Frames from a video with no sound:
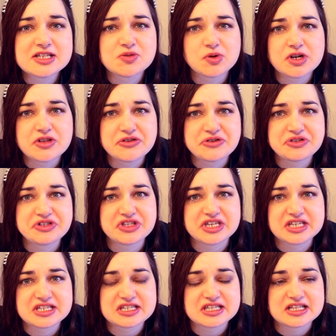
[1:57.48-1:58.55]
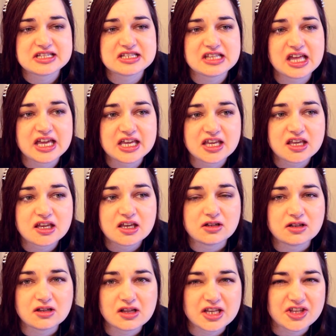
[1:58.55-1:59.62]
it's one of those things that's like,
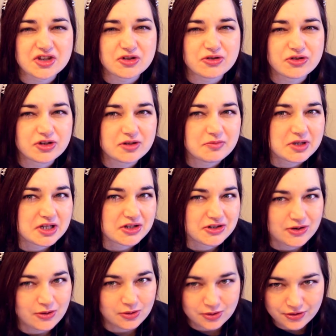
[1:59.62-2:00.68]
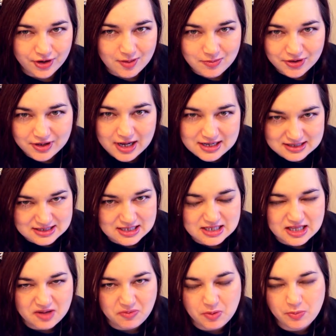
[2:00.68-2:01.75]
like you shouldn't be a total grammar Nazi,
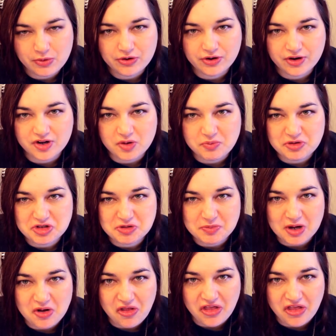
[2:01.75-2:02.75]
like people are gonna misspell